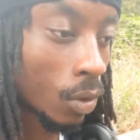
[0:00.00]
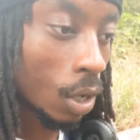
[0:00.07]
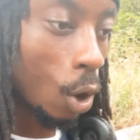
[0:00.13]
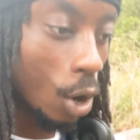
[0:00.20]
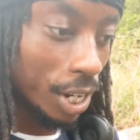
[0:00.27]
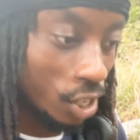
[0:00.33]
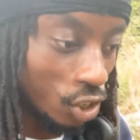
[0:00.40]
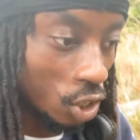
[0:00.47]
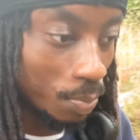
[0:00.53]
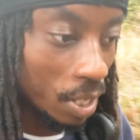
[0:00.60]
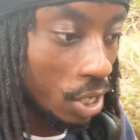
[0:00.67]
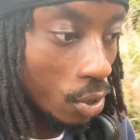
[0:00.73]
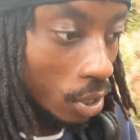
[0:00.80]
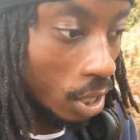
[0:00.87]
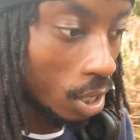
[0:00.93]
Or it can just be
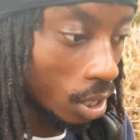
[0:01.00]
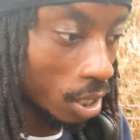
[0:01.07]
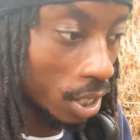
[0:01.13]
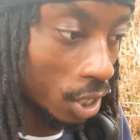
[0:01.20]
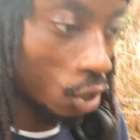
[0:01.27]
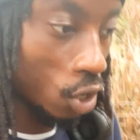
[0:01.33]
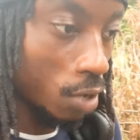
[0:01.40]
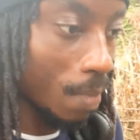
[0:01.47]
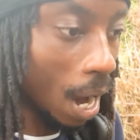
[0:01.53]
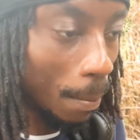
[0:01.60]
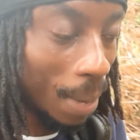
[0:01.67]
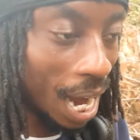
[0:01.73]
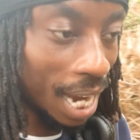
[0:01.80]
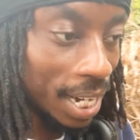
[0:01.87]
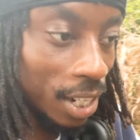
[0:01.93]
you and her, you know, you might
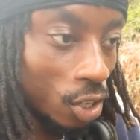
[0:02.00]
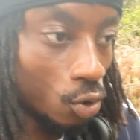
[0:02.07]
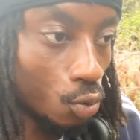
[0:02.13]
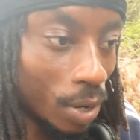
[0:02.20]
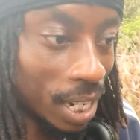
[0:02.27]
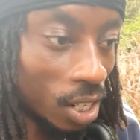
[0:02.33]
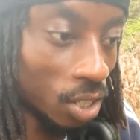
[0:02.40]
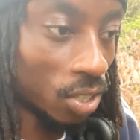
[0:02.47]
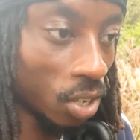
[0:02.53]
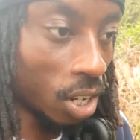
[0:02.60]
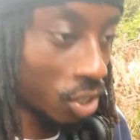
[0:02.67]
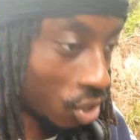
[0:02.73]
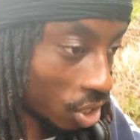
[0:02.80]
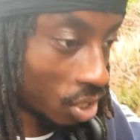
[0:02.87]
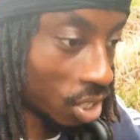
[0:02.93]
buy a little ring or
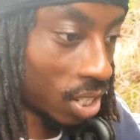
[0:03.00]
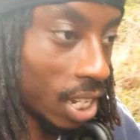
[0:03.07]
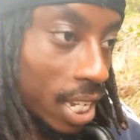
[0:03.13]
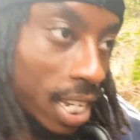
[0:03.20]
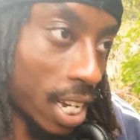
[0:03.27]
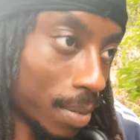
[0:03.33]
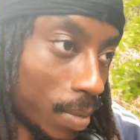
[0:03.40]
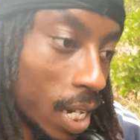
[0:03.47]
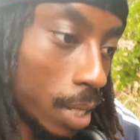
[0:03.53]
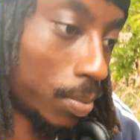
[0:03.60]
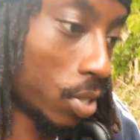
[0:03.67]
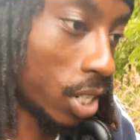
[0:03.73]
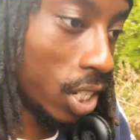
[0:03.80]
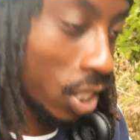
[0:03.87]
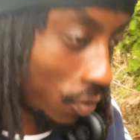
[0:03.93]
something just to say, yeah,
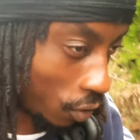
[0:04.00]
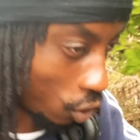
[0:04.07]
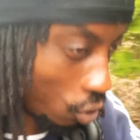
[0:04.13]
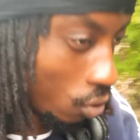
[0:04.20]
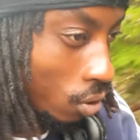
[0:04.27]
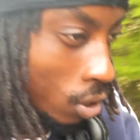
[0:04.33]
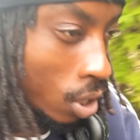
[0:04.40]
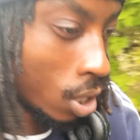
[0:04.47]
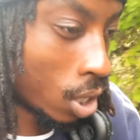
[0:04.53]
babes, this is for you.